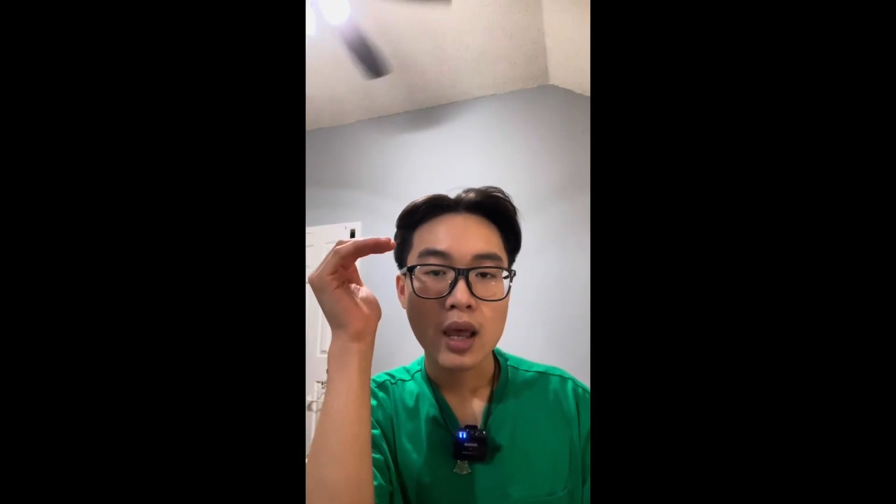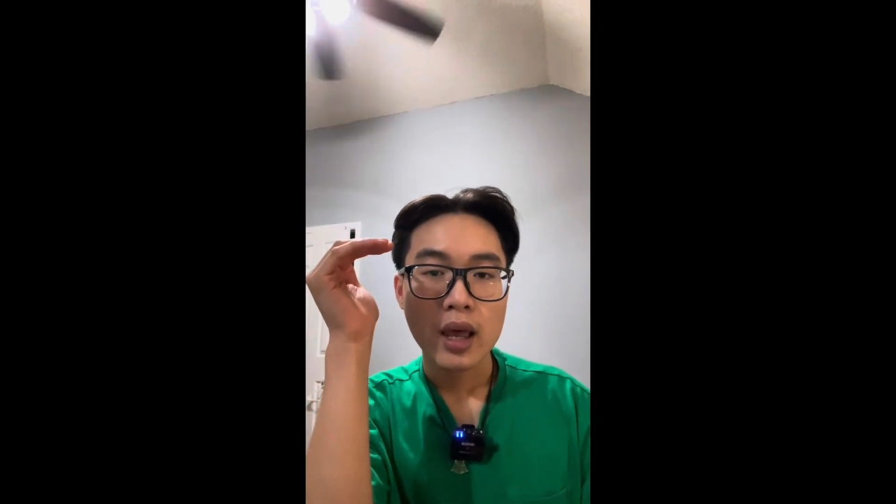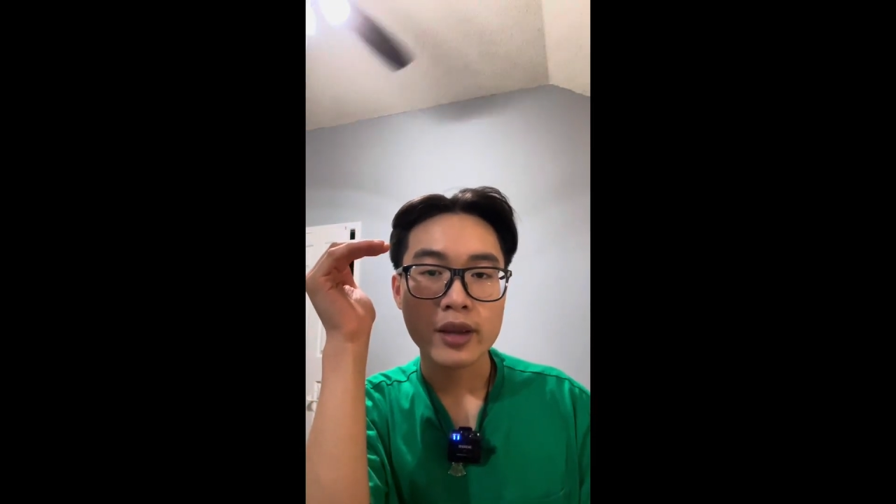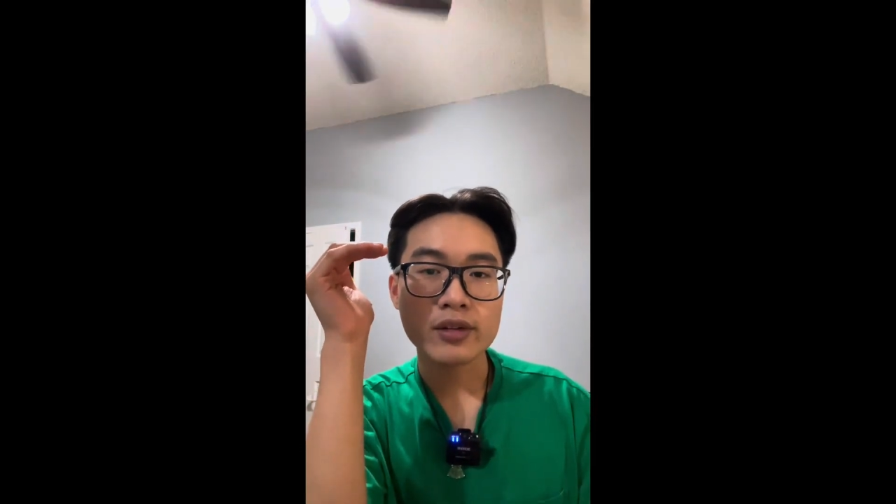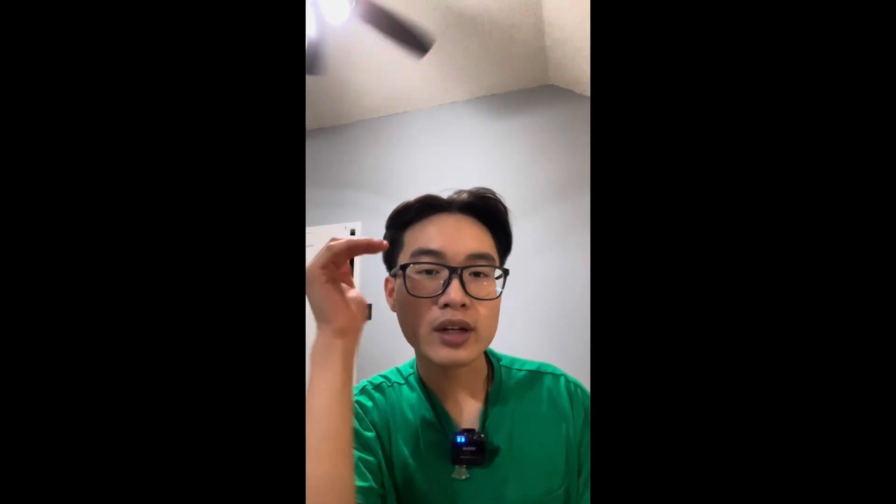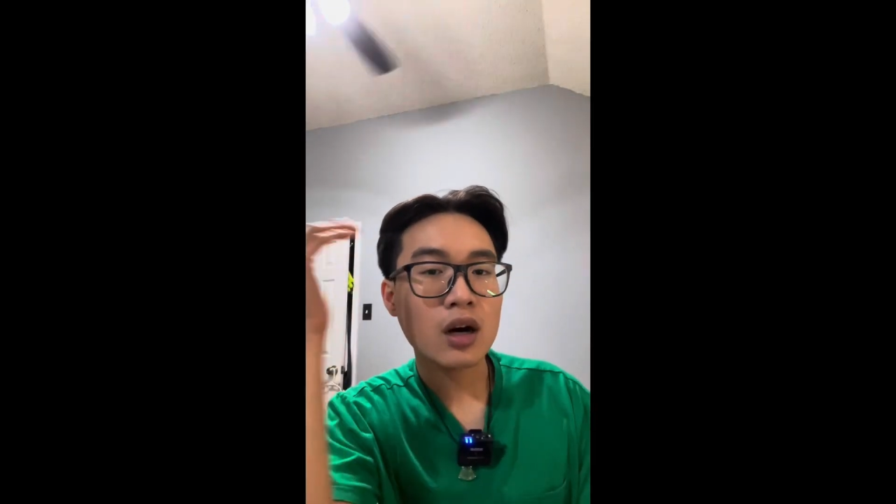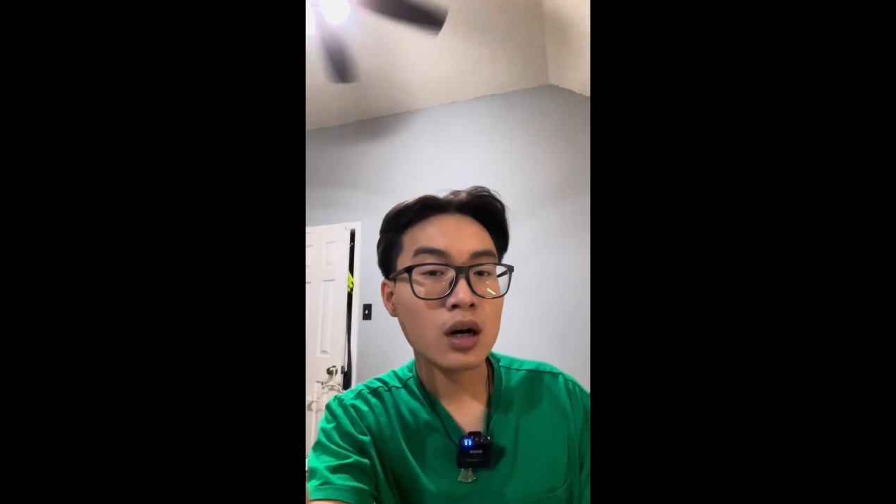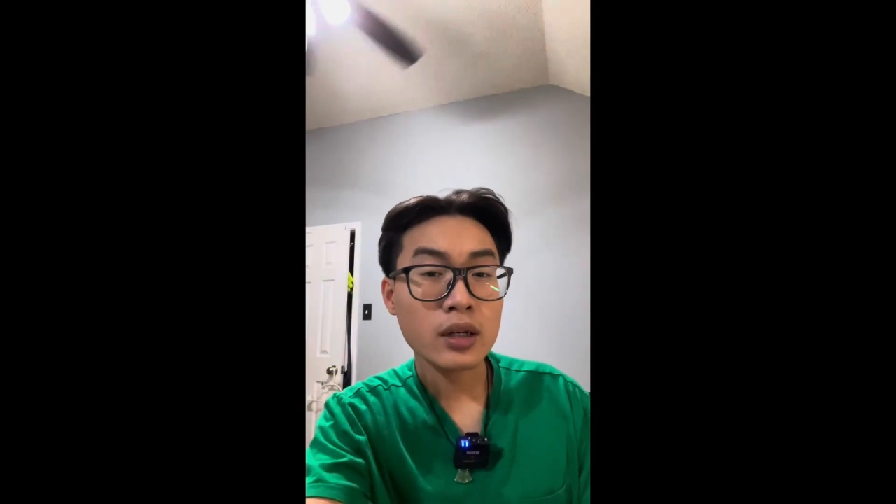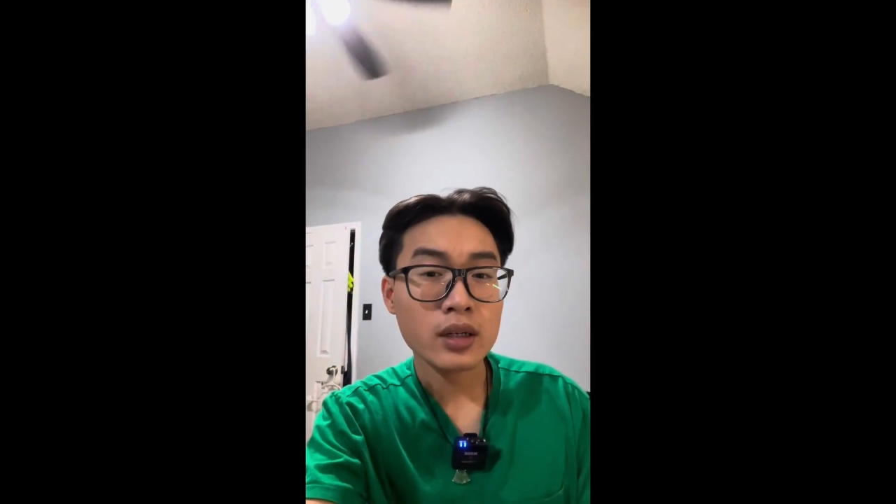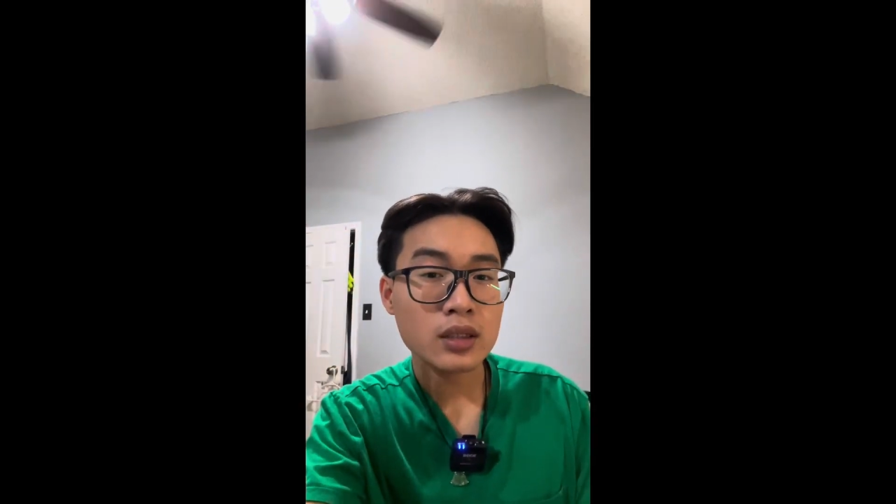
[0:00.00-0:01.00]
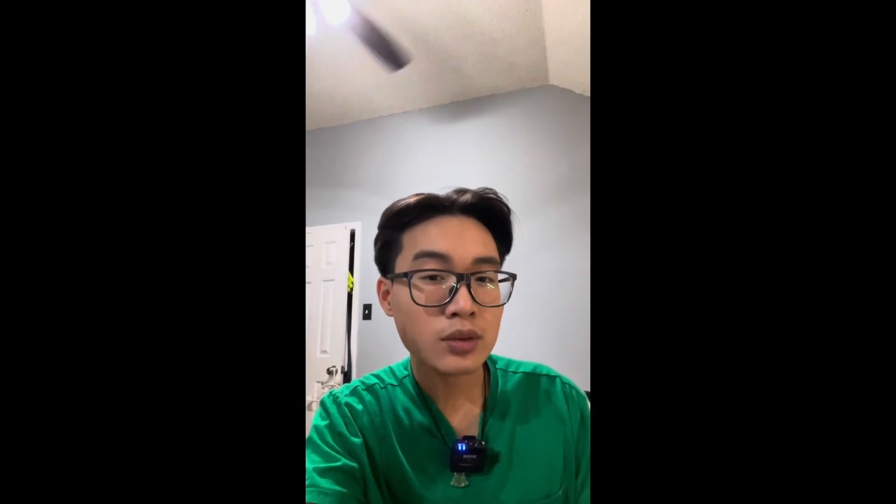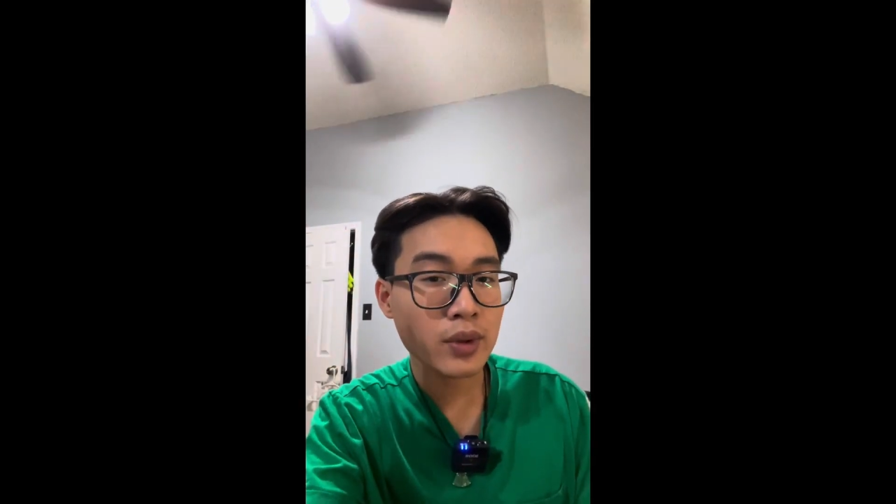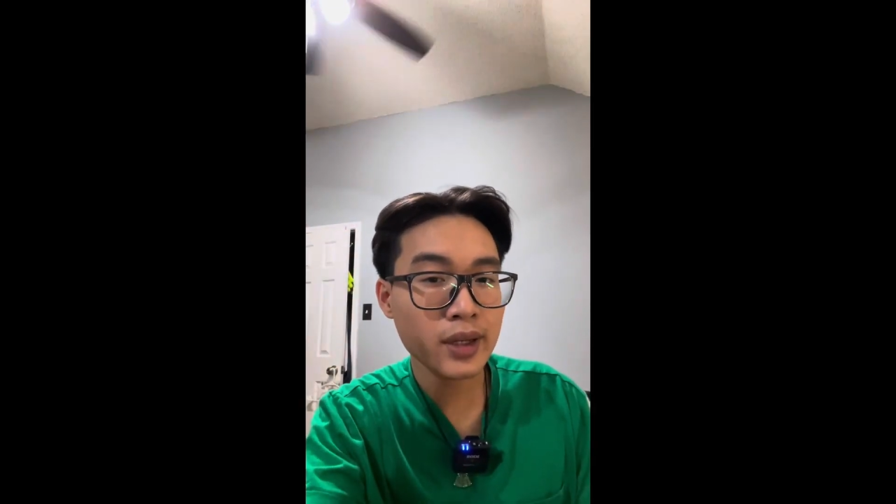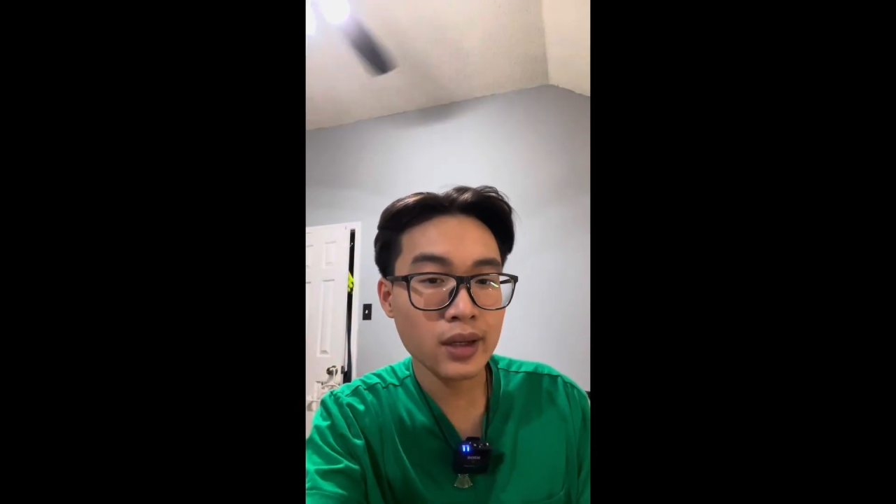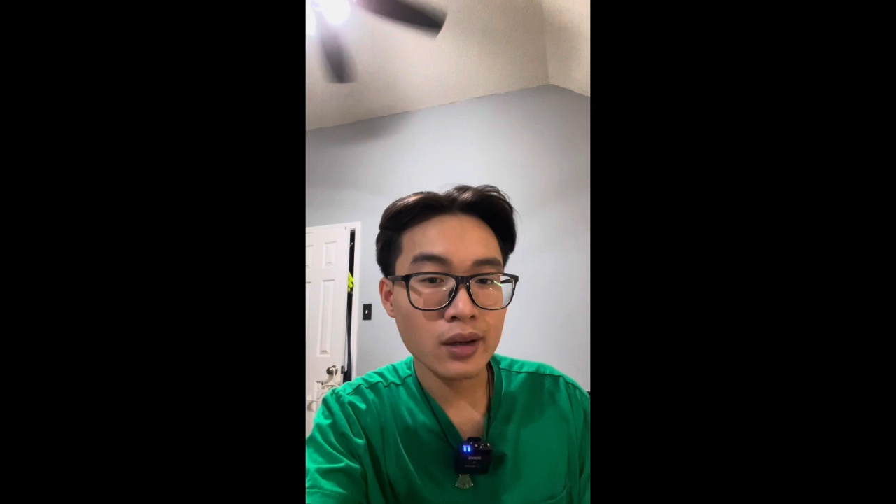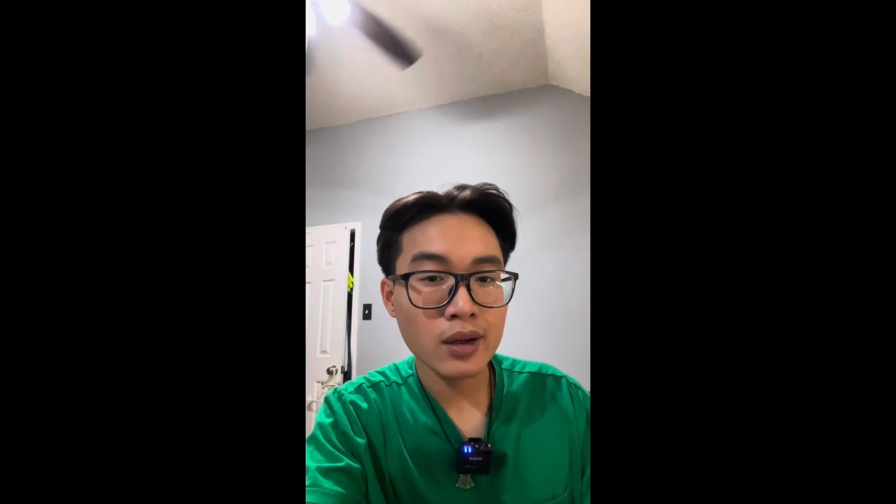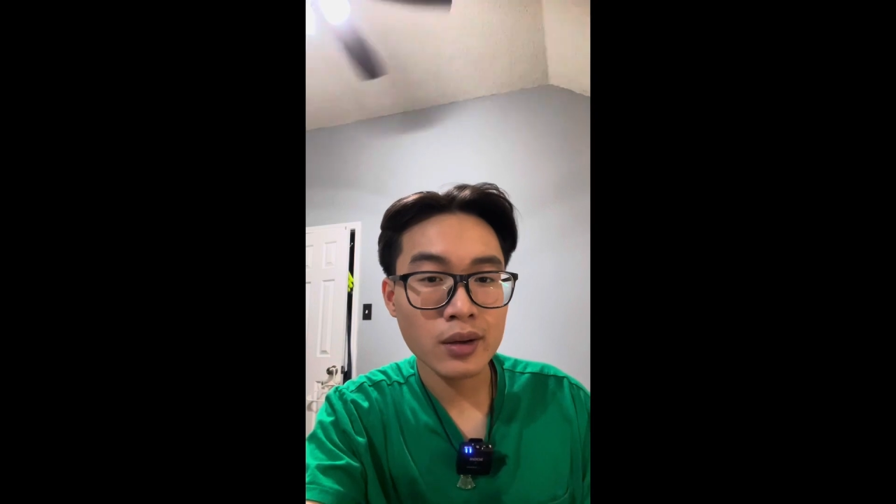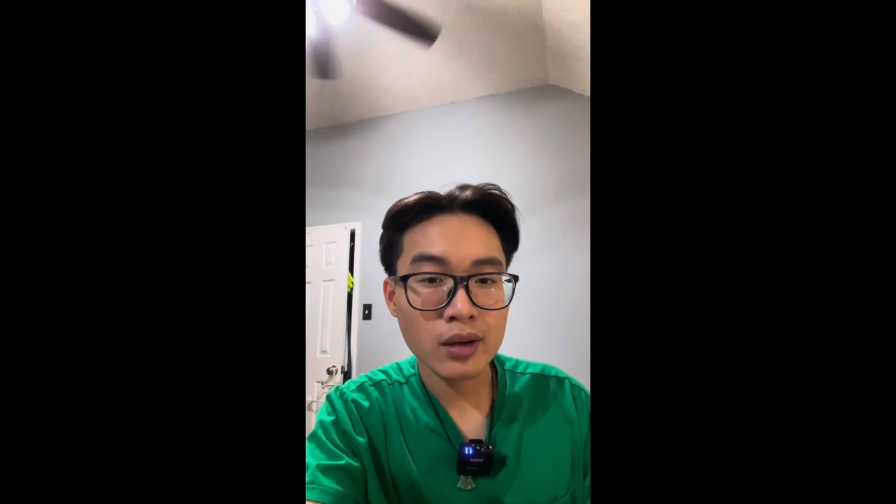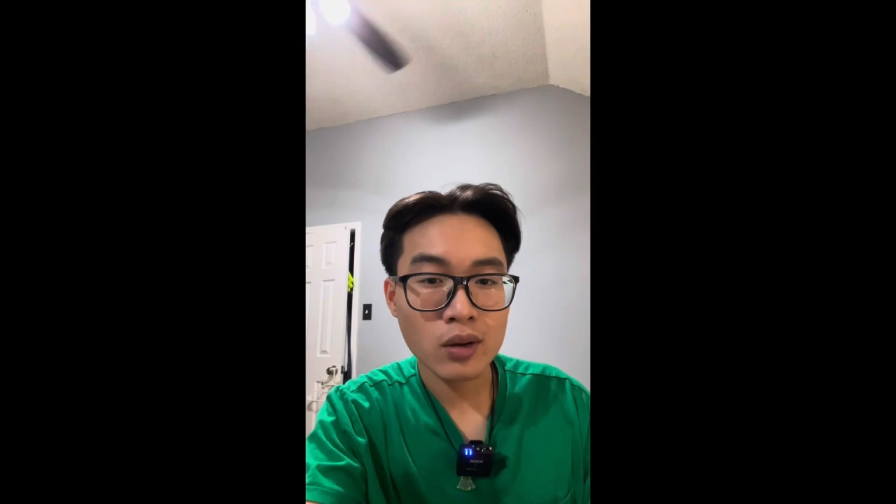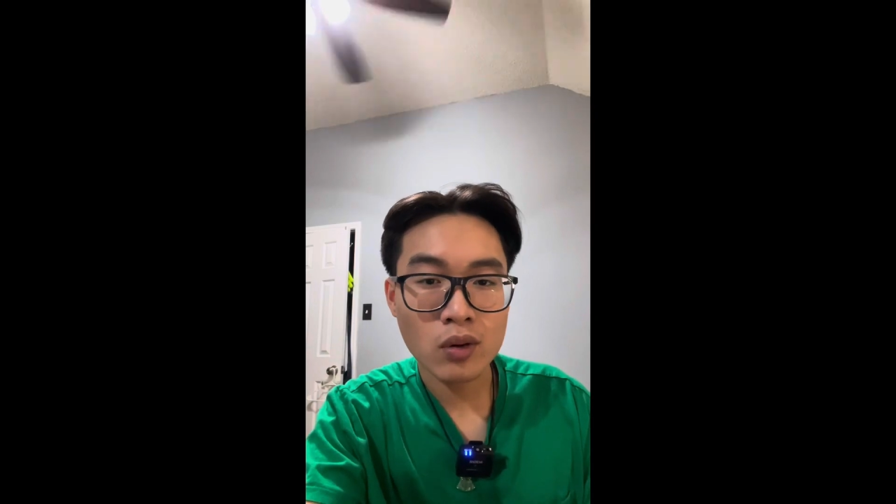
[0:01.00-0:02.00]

And you're like, oh, Honda is already a good